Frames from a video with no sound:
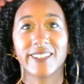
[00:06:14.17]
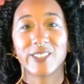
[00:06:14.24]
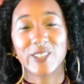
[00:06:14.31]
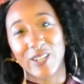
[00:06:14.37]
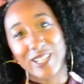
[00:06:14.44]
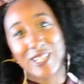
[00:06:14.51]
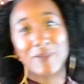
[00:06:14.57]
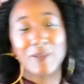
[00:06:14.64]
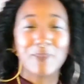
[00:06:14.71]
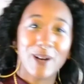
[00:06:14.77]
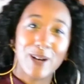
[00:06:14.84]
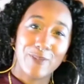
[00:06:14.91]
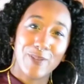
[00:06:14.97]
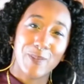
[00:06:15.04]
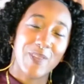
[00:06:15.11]
trying to be
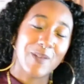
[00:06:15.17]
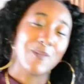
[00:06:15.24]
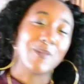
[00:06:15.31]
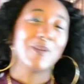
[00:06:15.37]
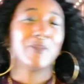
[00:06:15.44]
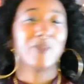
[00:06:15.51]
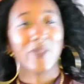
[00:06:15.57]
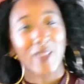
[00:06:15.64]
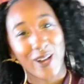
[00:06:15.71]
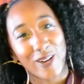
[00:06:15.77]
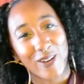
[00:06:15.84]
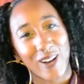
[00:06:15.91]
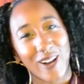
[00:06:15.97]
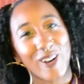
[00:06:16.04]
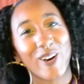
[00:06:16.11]
perfect, but then remembering that
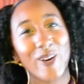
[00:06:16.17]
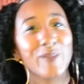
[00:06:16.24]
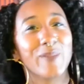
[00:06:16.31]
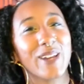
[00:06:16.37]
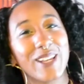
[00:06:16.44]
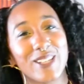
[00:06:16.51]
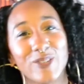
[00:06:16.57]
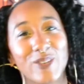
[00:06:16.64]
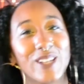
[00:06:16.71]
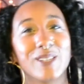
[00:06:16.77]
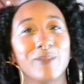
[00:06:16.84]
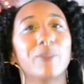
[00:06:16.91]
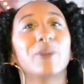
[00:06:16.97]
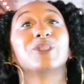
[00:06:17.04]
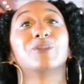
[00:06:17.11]
I can't be,
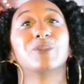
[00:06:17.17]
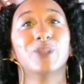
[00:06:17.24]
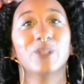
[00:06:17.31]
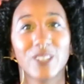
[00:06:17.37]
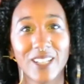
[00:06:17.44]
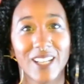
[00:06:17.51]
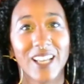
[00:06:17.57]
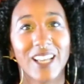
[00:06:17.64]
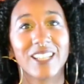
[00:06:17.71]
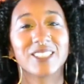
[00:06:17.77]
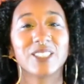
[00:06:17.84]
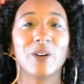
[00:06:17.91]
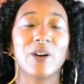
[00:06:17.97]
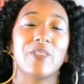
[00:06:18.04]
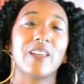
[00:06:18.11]
it's impossible.
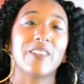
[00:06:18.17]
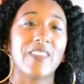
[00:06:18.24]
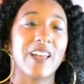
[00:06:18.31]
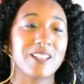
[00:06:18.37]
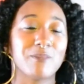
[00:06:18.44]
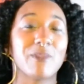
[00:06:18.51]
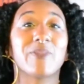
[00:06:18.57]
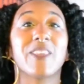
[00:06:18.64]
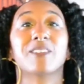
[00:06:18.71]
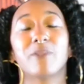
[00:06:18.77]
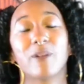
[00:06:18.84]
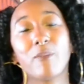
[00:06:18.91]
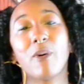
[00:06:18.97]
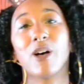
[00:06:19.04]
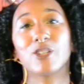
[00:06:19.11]
So I think that's
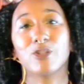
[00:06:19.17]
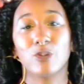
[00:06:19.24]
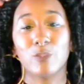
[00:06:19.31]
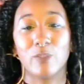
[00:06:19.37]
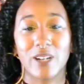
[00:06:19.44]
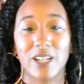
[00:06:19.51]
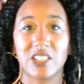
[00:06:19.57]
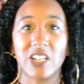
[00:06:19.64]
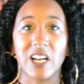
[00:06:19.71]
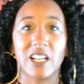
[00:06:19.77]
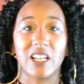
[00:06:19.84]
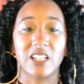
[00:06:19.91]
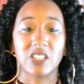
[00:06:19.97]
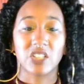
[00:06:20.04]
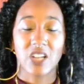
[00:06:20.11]
my personal biggest
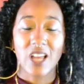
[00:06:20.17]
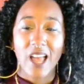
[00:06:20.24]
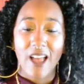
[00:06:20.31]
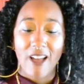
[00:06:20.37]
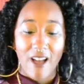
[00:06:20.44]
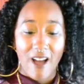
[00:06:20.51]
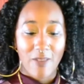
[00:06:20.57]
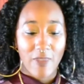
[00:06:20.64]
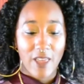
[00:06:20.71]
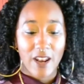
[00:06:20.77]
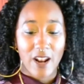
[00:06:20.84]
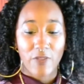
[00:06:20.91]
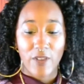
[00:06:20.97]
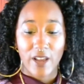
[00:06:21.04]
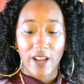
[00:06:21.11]
challenge. And
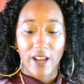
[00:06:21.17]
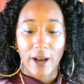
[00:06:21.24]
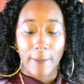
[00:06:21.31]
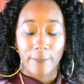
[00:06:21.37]
then I think